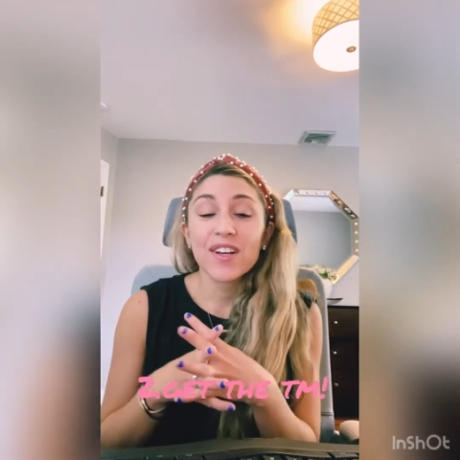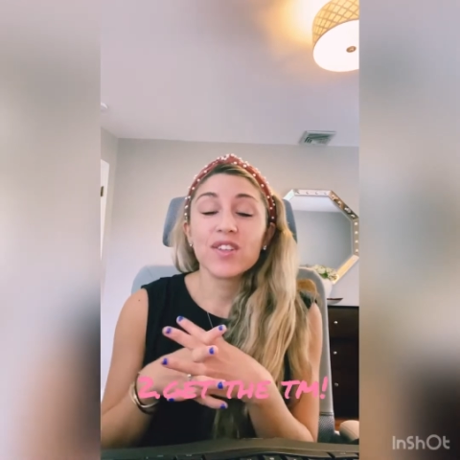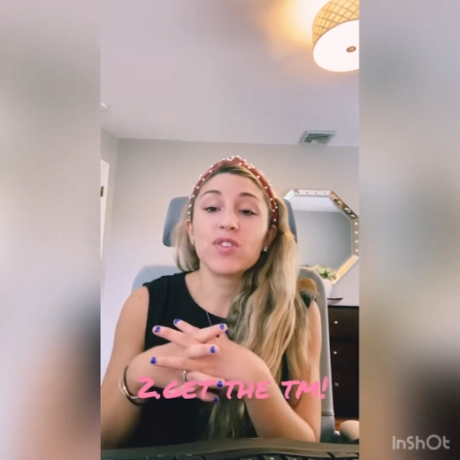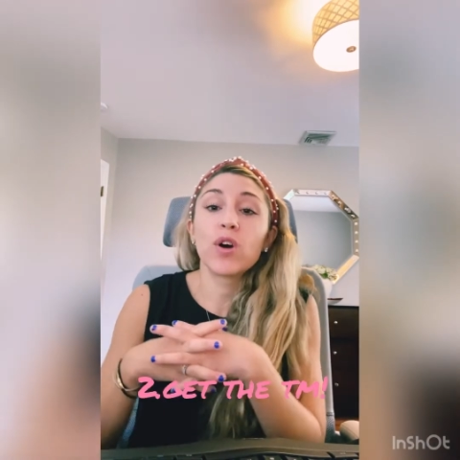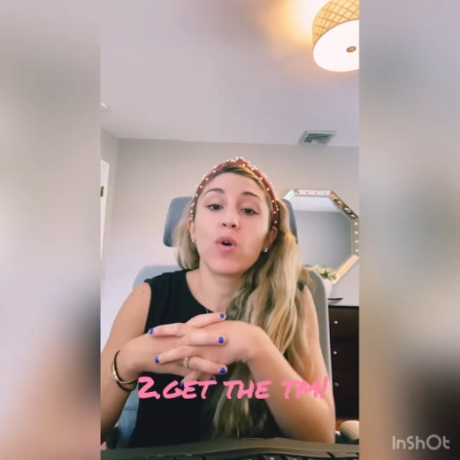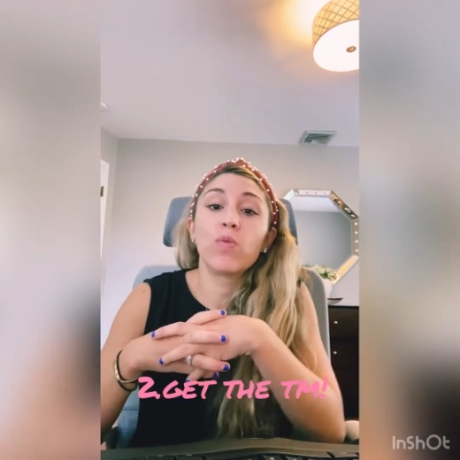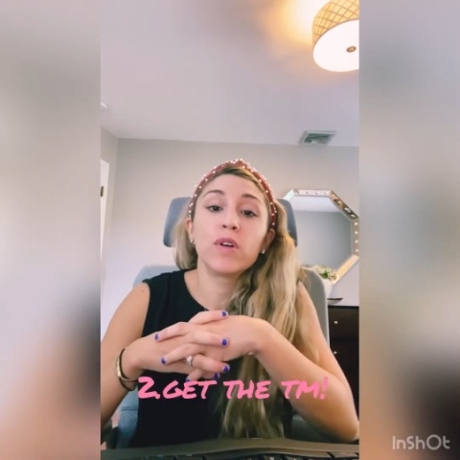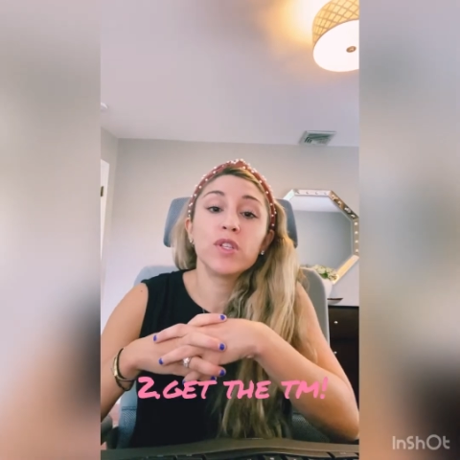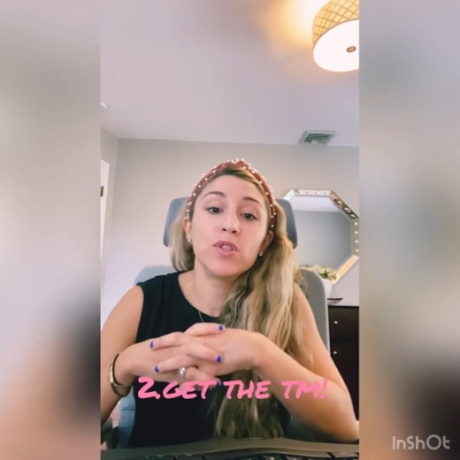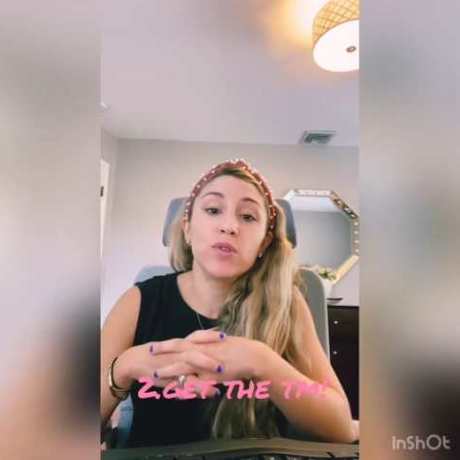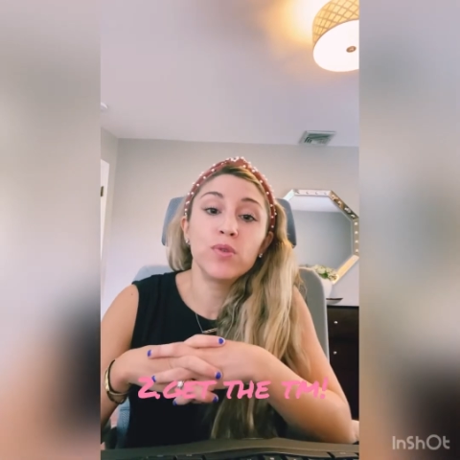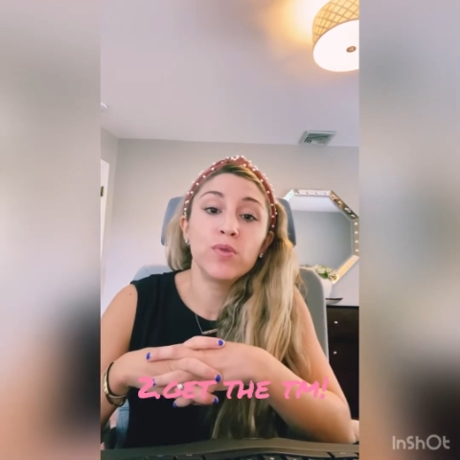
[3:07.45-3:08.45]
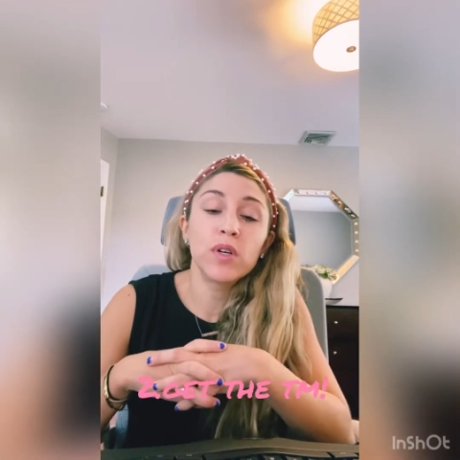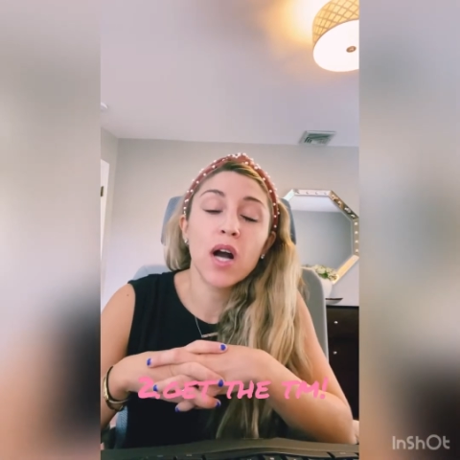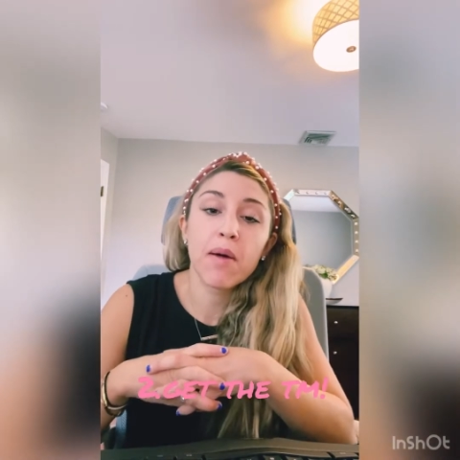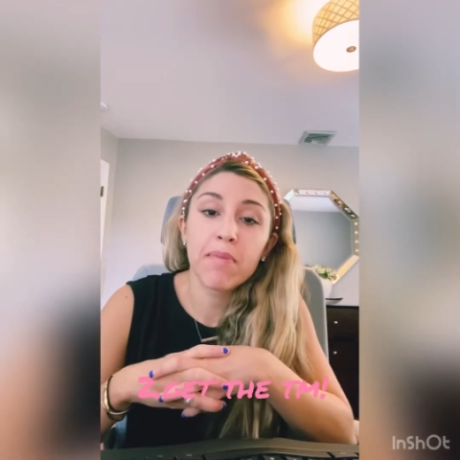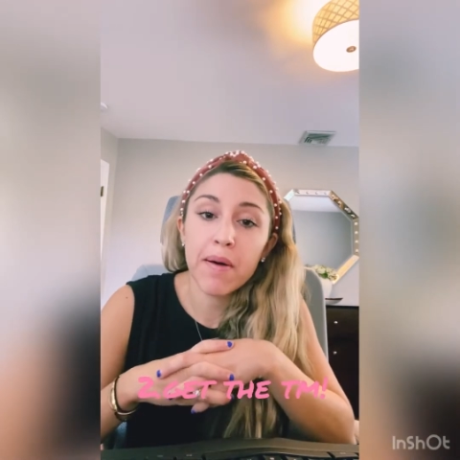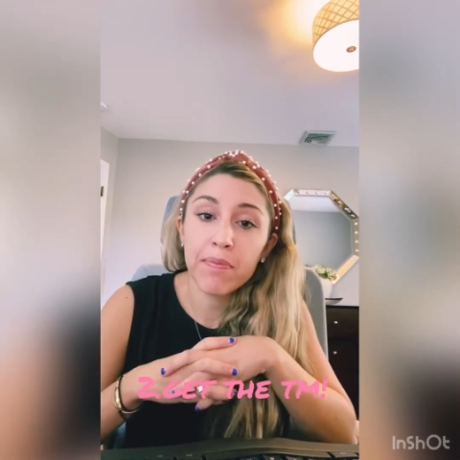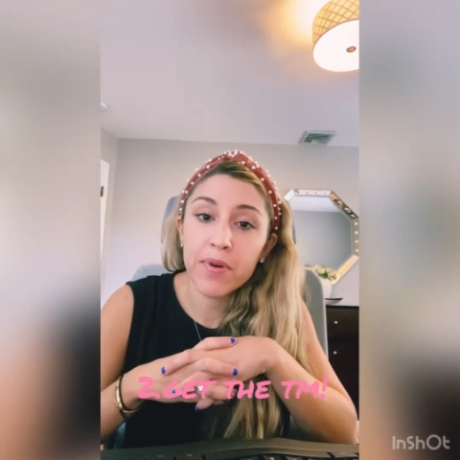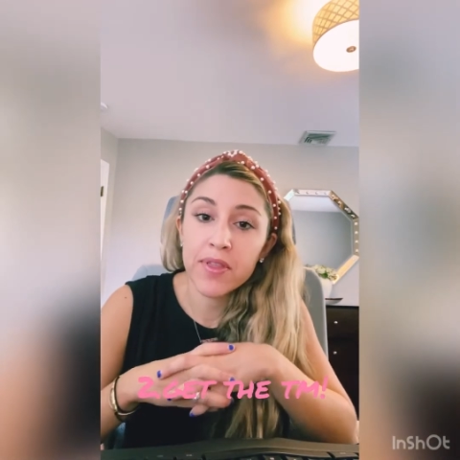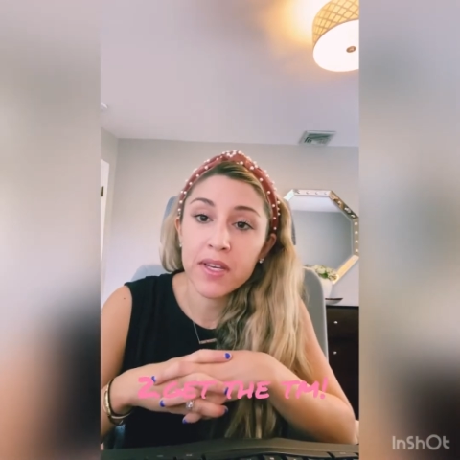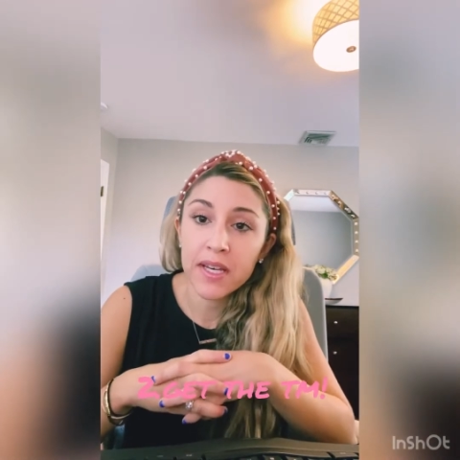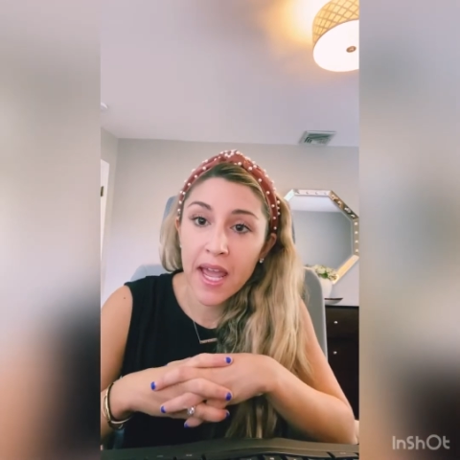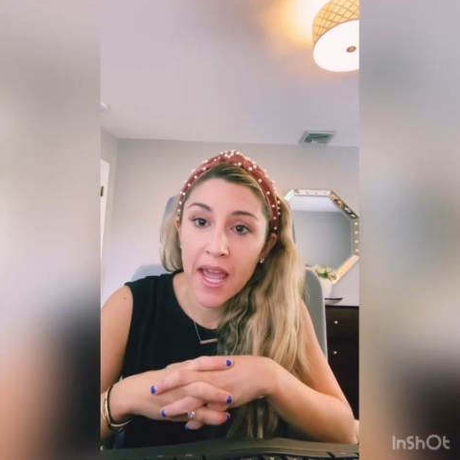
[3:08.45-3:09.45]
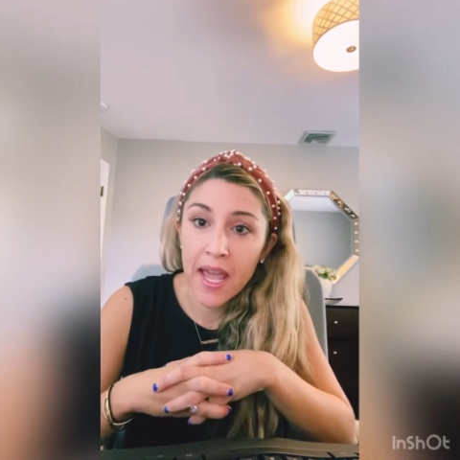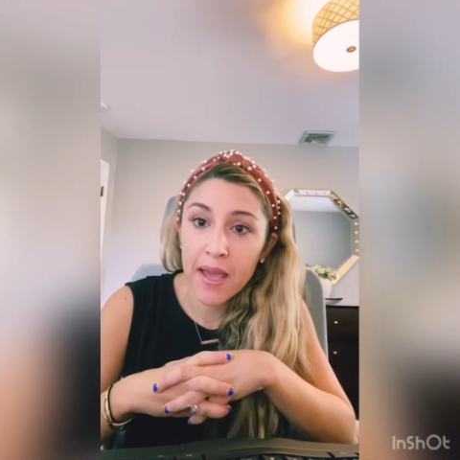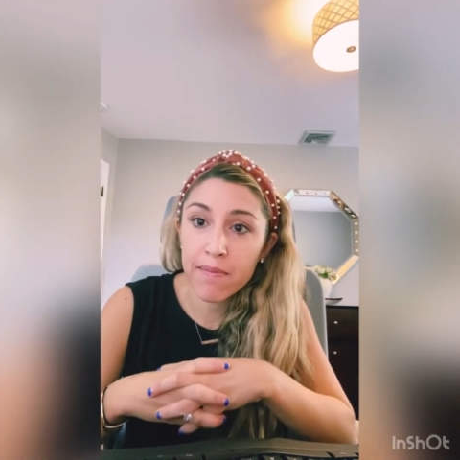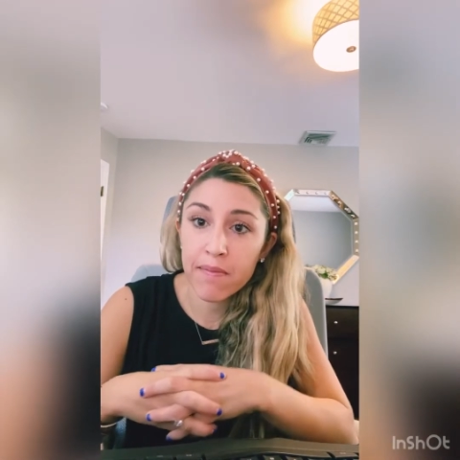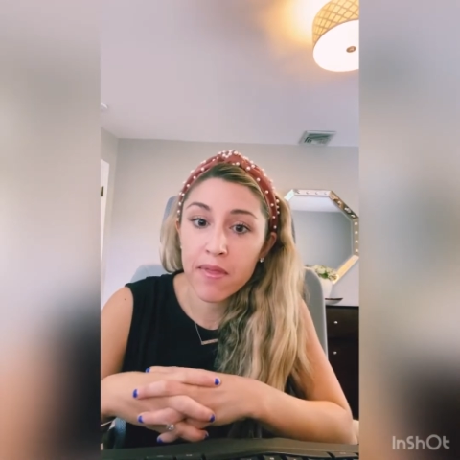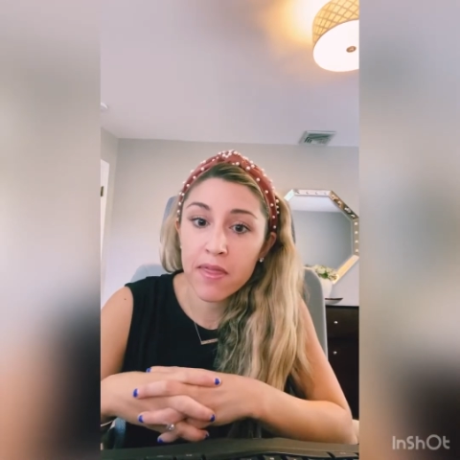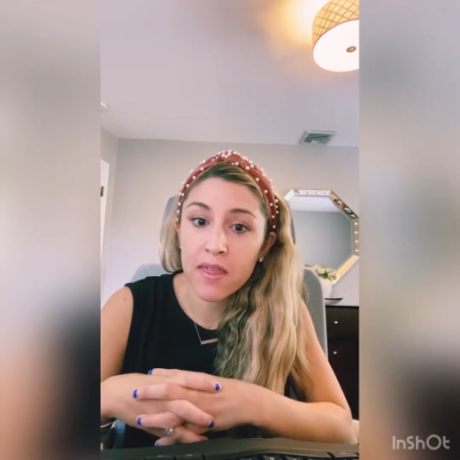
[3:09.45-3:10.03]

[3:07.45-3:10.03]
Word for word: So once you come up with a name,